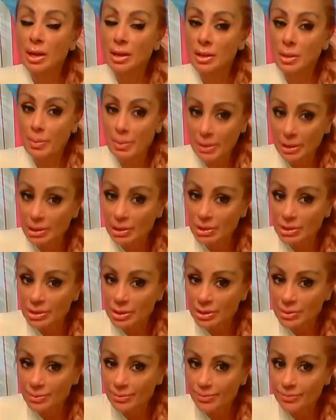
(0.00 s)
the
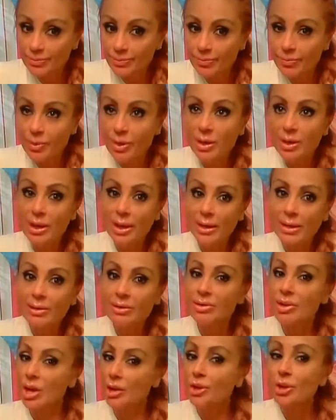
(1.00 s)
bills, like
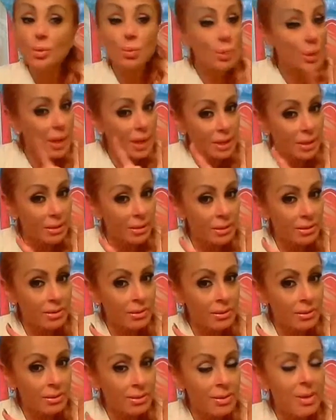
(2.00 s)
not the rent,
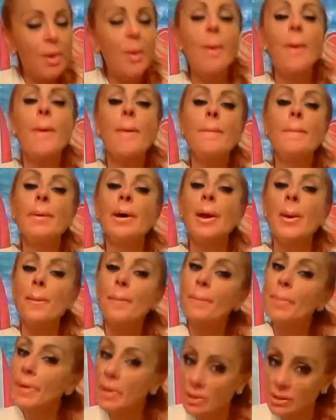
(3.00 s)
but
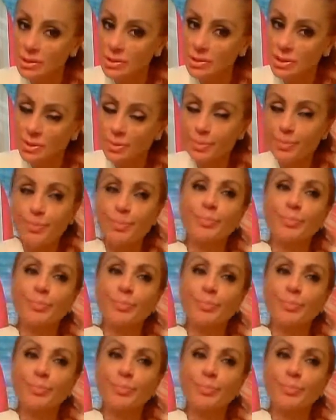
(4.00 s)
bills.